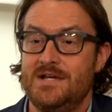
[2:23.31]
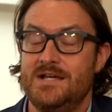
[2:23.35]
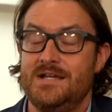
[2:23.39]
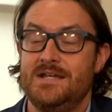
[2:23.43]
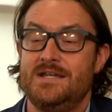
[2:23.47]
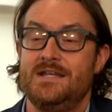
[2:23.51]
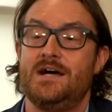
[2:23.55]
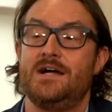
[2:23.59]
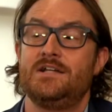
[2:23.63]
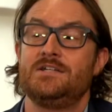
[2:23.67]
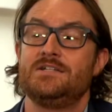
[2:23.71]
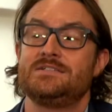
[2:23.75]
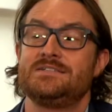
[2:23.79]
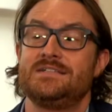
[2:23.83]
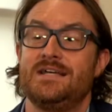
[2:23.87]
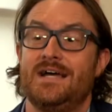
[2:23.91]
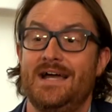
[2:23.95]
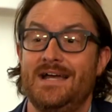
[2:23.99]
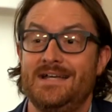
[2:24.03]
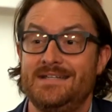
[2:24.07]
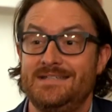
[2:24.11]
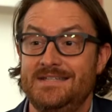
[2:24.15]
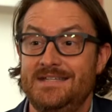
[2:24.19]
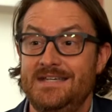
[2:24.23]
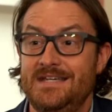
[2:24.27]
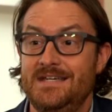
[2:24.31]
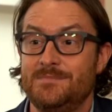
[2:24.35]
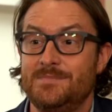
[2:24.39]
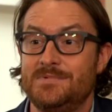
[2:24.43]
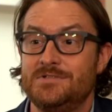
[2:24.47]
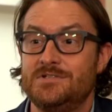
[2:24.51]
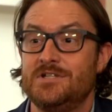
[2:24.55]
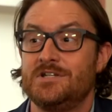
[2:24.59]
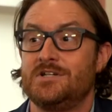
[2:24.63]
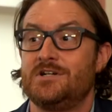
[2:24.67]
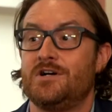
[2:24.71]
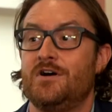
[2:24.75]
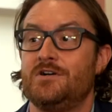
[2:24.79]
not just to IT, but
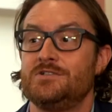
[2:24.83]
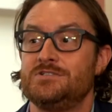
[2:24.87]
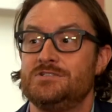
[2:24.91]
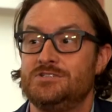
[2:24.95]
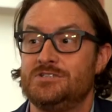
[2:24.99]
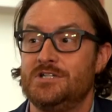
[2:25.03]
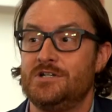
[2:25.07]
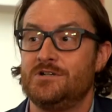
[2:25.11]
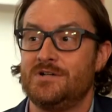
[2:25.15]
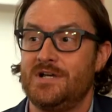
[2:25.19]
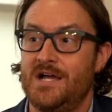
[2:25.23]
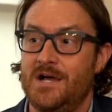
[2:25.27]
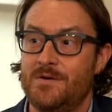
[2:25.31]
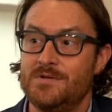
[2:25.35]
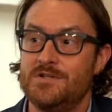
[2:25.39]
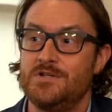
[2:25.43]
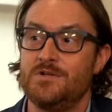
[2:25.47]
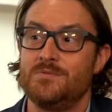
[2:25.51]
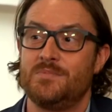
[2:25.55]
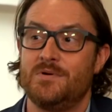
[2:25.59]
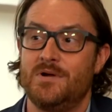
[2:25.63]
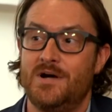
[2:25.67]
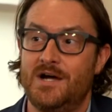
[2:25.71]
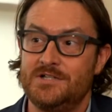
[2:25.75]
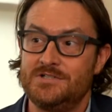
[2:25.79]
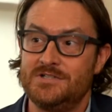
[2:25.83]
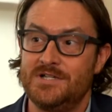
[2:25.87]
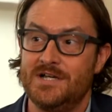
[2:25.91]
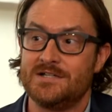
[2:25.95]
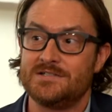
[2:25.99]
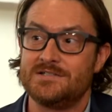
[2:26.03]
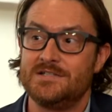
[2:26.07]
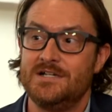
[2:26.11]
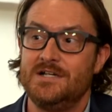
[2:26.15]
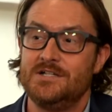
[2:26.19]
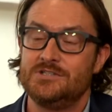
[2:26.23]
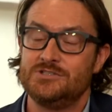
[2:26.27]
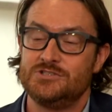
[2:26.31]
to the college in general, how we do projects.
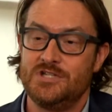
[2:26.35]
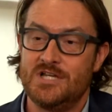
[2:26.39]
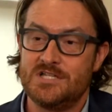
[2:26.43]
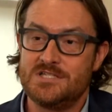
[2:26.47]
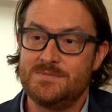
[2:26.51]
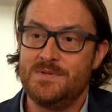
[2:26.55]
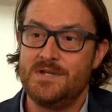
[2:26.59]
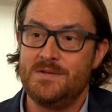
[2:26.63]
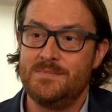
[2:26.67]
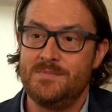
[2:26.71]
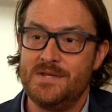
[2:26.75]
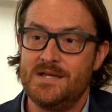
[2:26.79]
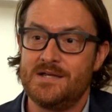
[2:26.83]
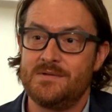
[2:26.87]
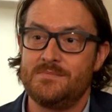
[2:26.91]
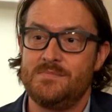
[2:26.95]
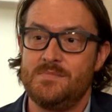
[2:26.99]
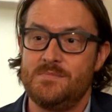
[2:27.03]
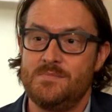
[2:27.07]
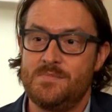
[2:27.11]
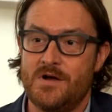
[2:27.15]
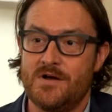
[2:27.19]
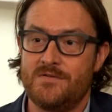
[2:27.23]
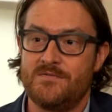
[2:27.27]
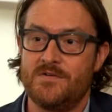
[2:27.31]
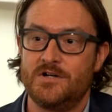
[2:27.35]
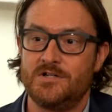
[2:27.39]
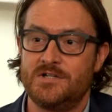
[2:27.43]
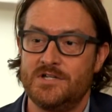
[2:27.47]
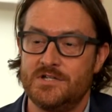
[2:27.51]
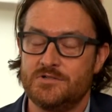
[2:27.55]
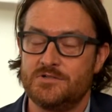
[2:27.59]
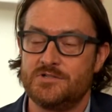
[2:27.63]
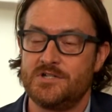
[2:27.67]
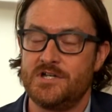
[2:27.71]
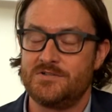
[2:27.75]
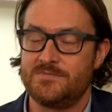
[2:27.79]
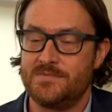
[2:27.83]
So that's been a big part of our
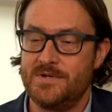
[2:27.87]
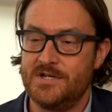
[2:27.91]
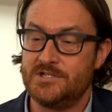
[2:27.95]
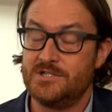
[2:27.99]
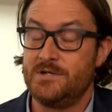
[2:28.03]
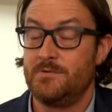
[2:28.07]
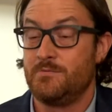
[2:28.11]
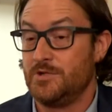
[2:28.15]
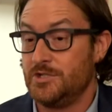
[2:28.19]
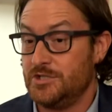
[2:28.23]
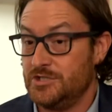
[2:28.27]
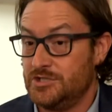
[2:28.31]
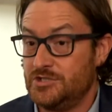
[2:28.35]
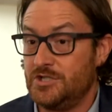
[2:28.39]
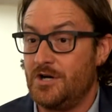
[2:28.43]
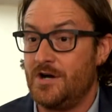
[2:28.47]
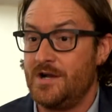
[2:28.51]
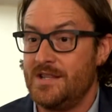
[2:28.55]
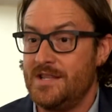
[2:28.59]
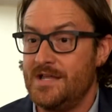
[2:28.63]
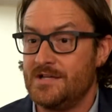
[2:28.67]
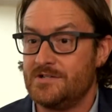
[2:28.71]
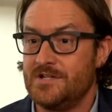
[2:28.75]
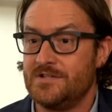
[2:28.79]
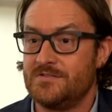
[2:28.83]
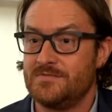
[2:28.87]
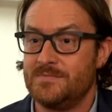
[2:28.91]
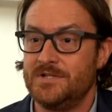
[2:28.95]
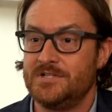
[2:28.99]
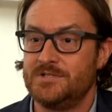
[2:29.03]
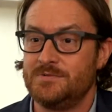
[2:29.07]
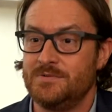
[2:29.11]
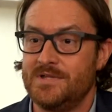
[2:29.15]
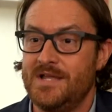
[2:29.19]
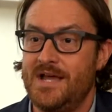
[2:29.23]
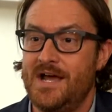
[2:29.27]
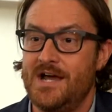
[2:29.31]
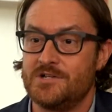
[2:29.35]
digital transformation. We're just starting that transformation
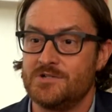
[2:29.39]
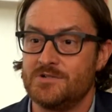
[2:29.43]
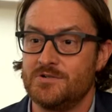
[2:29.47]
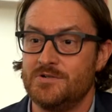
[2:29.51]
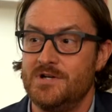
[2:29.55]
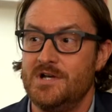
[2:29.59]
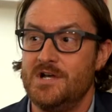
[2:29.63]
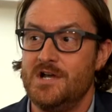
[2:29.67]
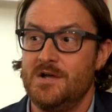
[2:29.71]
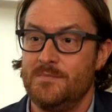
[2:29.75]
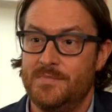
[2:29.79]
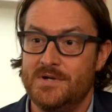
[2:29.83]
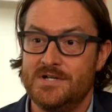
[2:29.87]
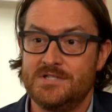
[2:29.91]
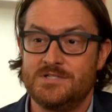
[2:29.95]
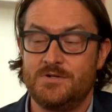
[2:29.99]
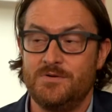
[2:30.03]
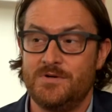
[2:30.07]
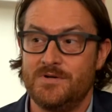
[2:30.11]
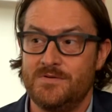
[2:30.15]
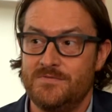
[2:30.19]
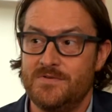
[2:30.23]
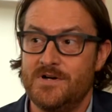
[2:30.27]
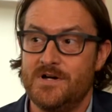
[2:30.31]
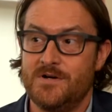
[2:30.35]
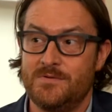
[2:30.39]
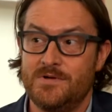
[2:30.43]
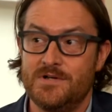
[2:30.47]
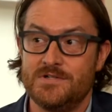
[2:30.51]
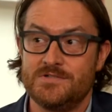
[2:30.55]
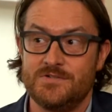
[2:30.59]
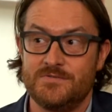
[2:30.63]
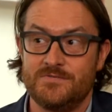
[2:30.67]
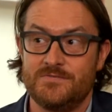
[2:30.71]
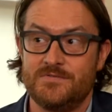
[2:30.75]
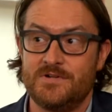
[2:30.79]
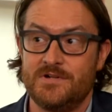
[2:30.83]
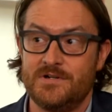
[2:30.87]
with Agile, but it's going very well
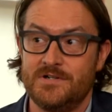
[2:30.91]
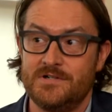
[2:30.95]
so far.